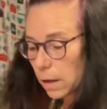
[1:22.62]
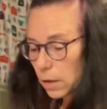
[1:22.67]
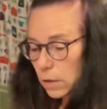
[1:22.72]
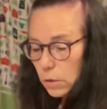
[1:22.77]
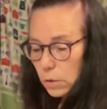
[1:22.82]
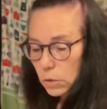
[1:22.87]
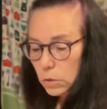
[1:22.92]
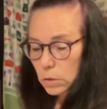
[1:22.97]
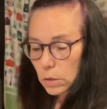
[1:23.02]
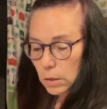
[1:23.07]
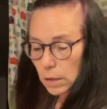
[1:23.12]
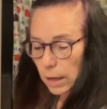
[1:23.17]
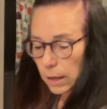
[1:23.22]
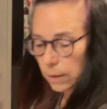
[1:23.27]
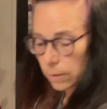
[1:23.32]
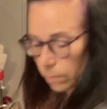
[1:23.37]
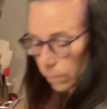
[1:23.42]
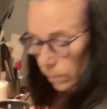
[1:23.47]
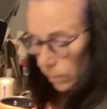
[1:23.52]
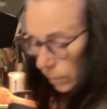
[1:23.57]
using the
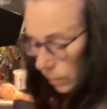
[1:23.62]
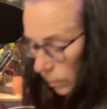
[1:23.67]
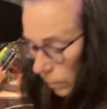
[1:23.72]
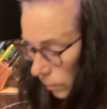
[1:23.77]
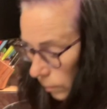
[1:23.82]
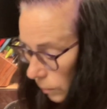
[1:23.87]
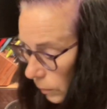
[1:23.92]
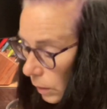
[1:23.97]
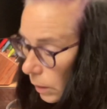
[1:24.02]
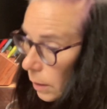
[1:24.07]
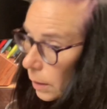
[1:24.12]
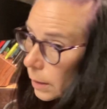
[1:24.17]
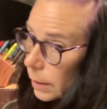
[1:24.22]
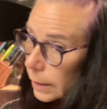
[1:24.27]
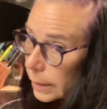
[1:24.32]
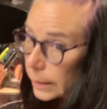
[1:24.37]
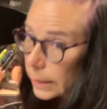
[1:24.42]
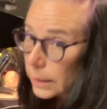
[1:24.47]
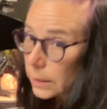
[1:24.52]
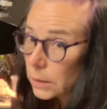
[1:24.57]

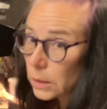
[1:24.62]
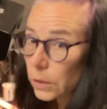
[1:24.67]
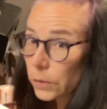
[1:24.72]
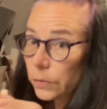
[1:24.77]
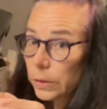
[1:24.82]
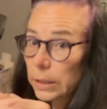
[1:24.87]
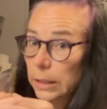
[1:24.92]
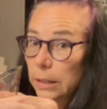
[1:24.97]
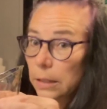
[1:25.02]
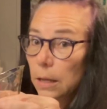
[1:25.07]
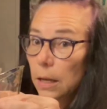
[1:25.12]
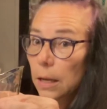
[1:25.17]
Easy Read